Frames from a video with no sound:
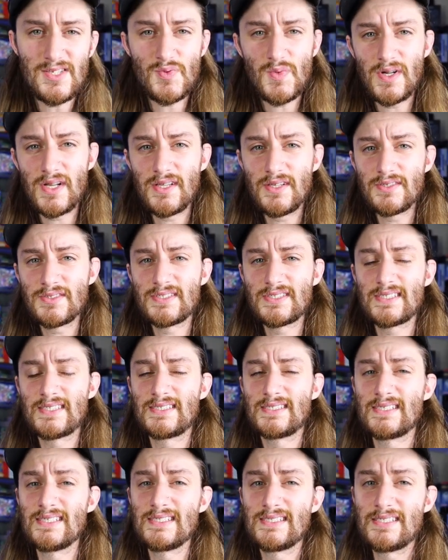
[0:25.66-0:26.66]
is one of those
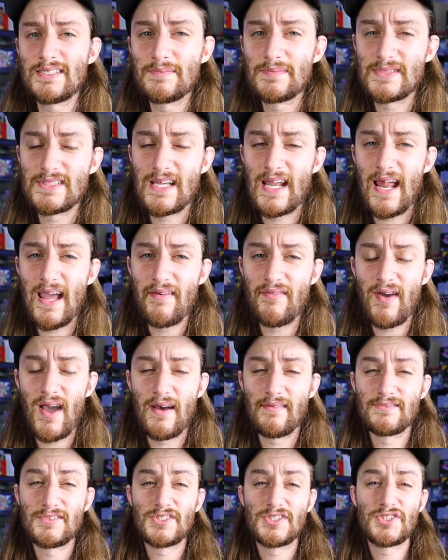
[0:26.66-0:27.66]
systems that I've
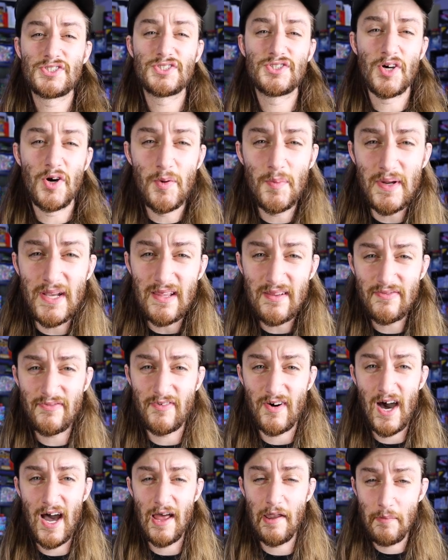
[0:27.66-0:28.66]
had so many
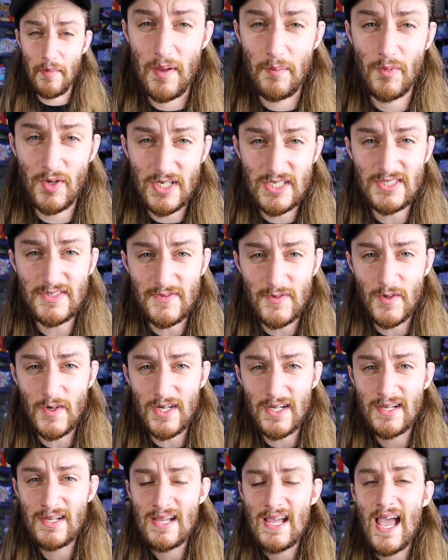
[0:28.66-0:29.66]
fond memories
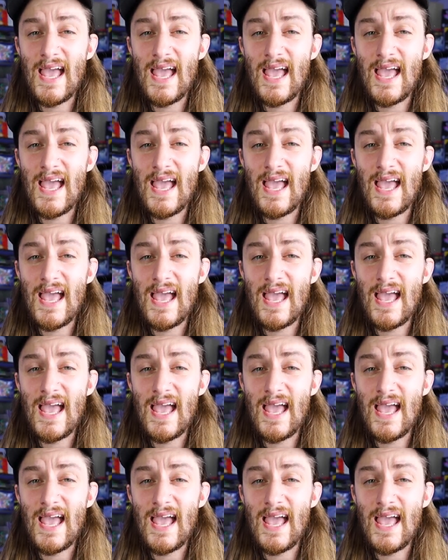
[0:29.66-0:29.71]
for,